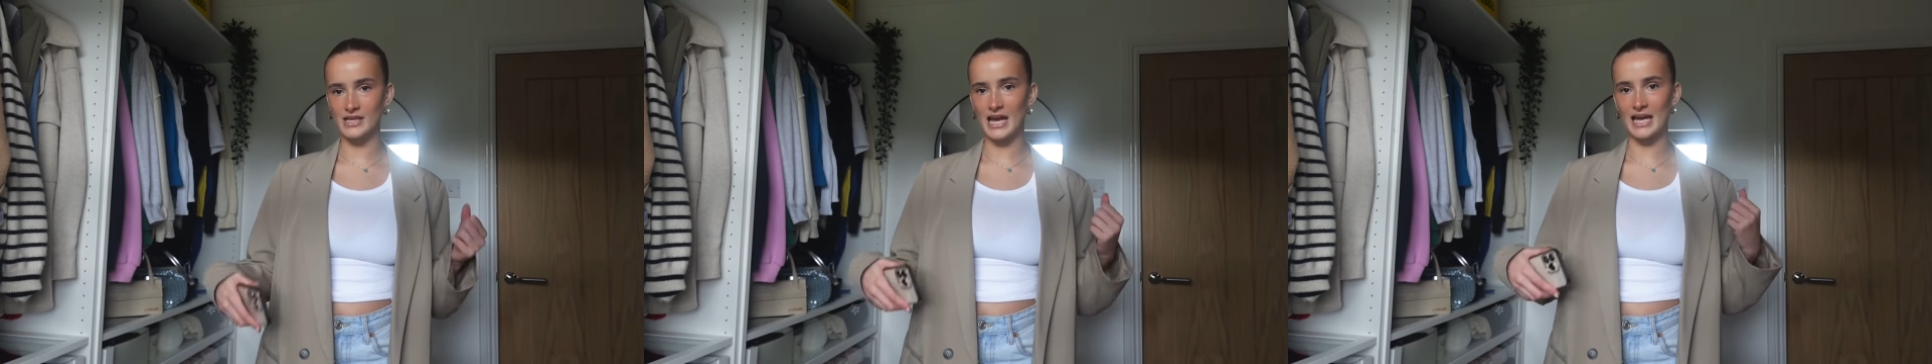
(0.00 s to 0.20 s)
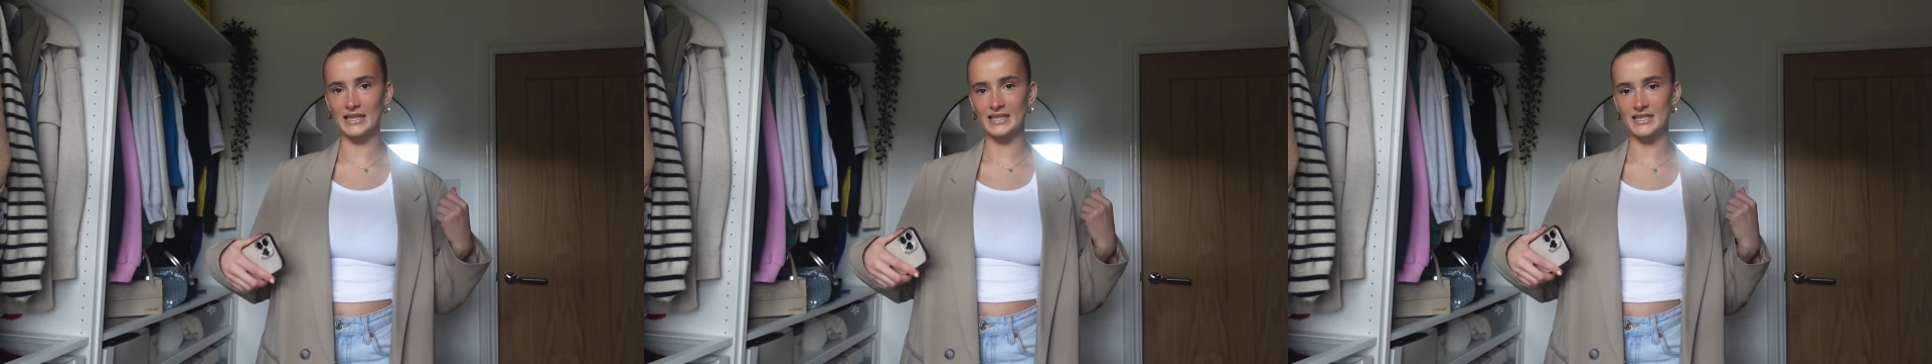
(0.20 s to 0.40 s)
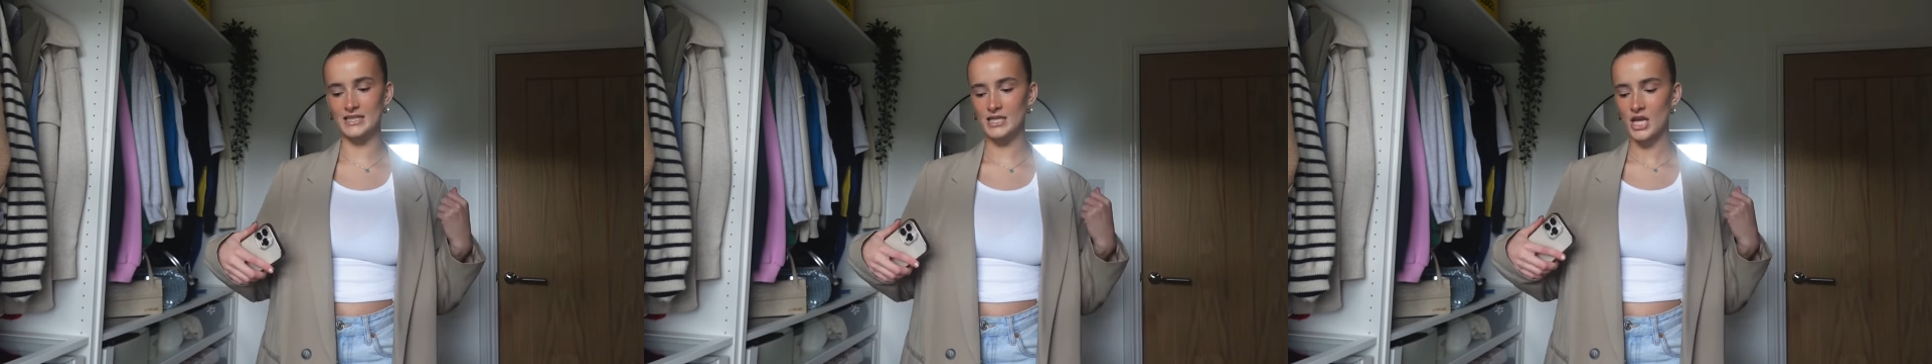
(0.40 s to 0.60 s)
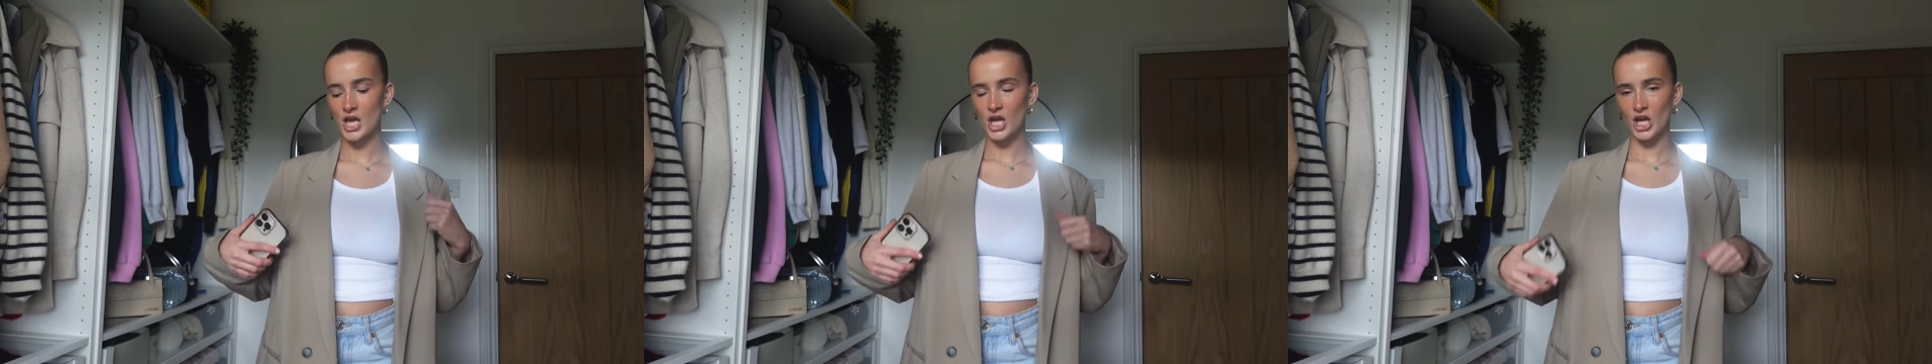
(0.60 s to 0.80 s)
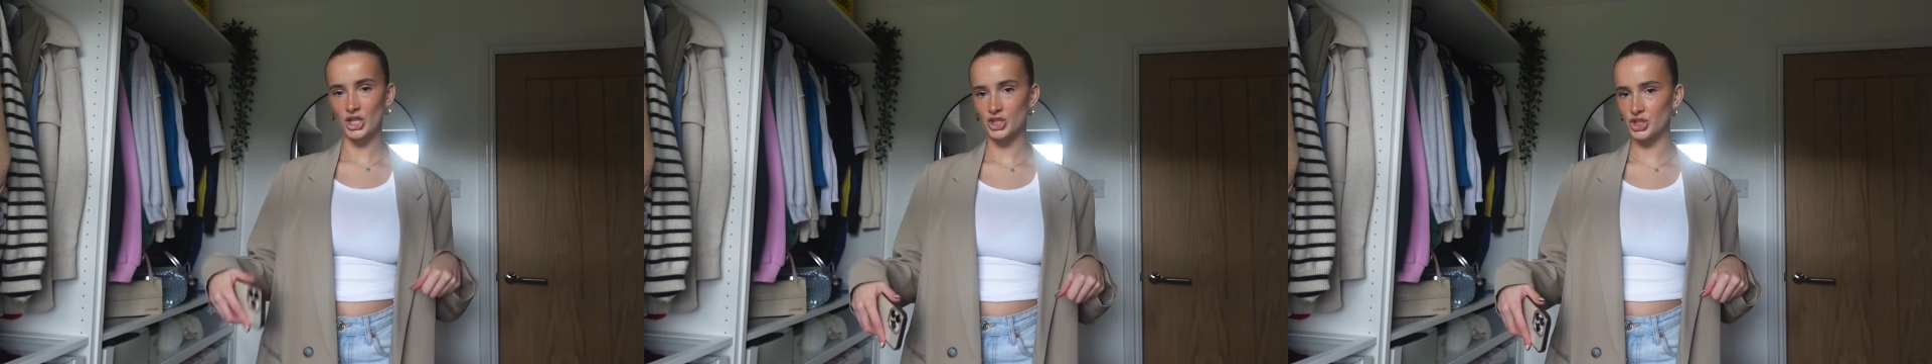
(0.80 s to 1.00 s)
and
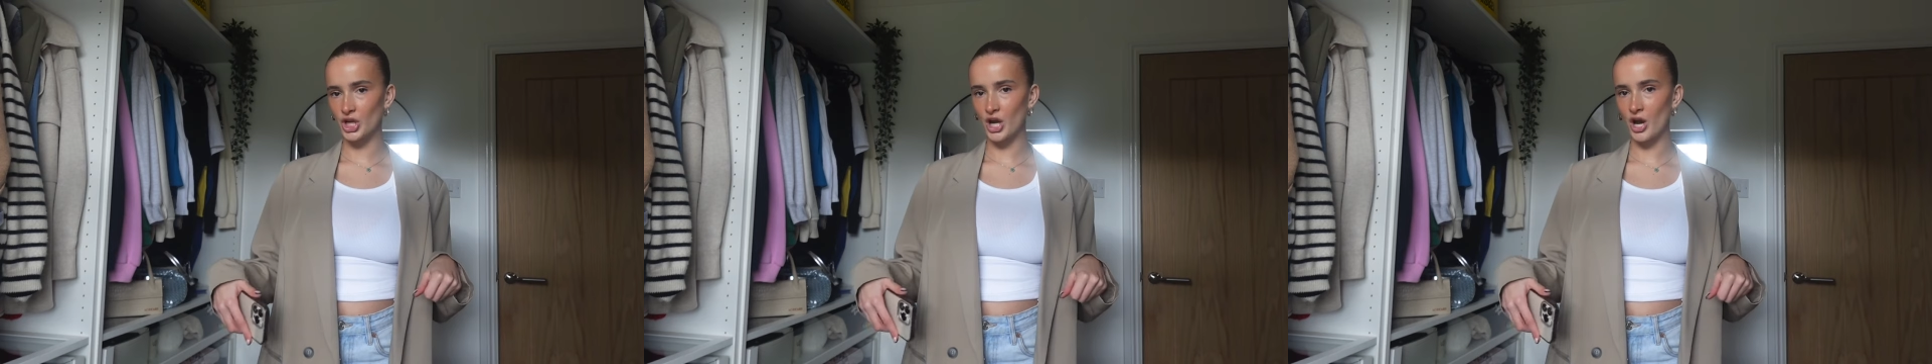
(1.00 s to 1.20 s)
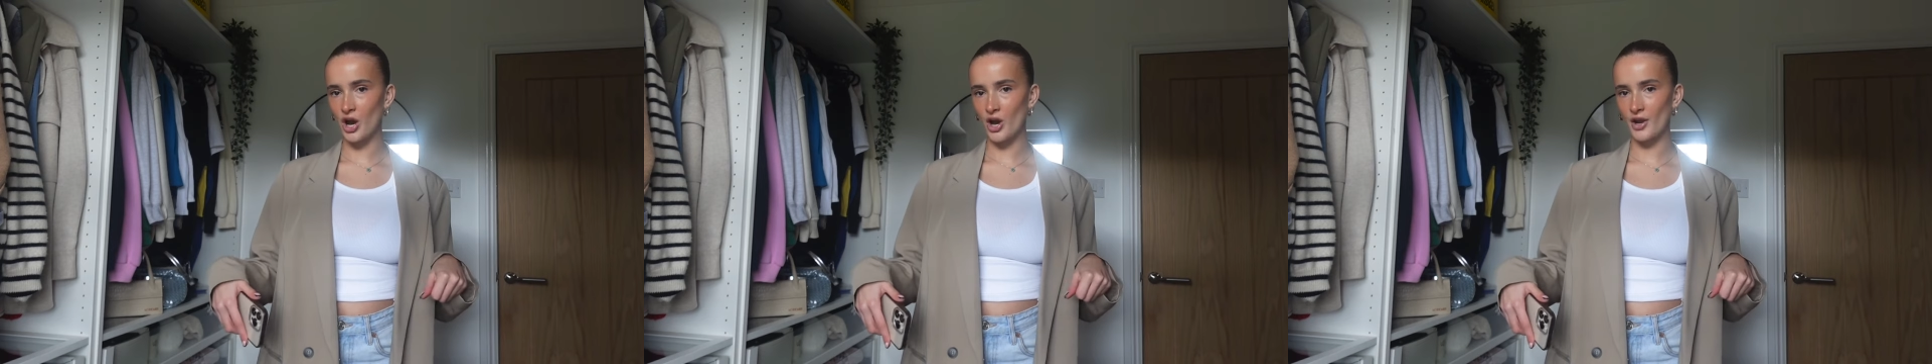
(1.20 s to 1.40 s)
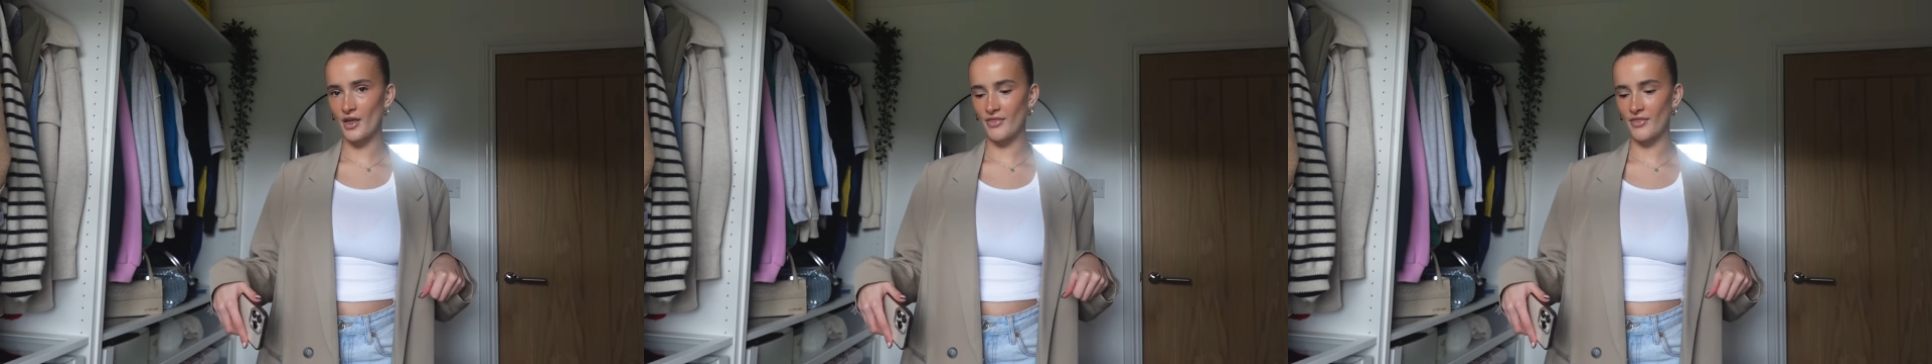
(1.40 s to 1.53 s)
a shirt on.